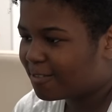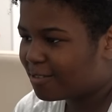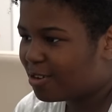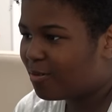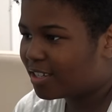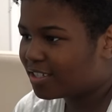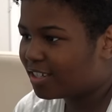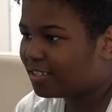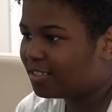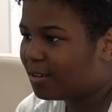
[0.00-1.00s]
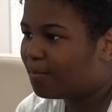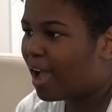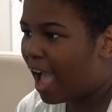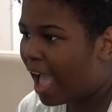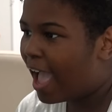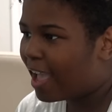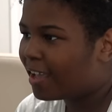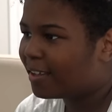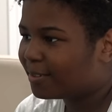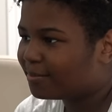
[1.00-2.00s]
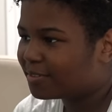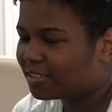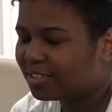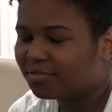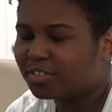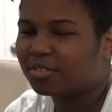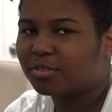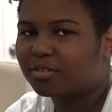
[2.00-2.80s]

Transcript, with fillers: No, I said dumb ass the difference?